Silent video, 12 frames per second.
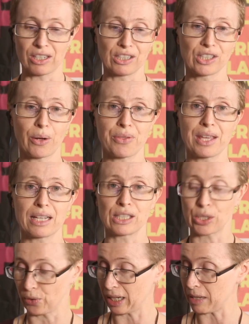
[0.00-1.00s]
And so I think it's
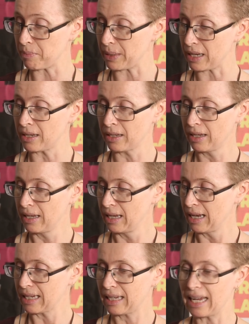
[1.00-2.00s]
a really big
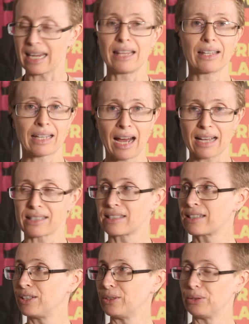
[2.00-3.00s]
kick in the guts
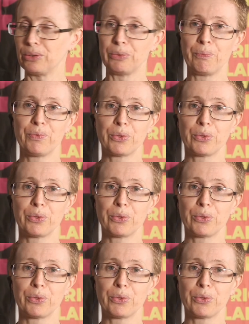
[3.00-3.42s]
to